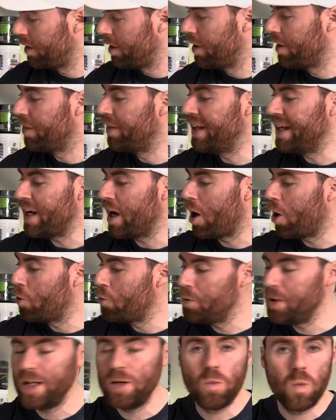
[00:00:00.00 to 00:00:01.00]
The
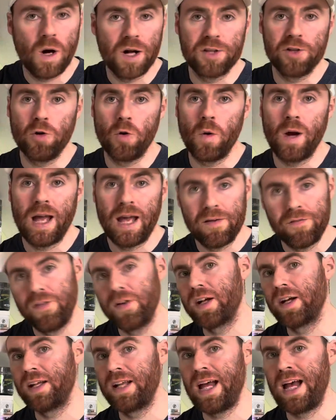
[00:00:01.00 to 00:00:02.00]
only one you're ever
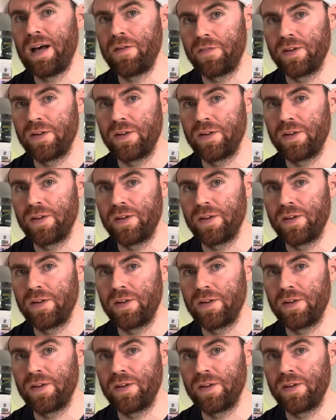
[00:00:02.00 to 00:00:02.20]
going to have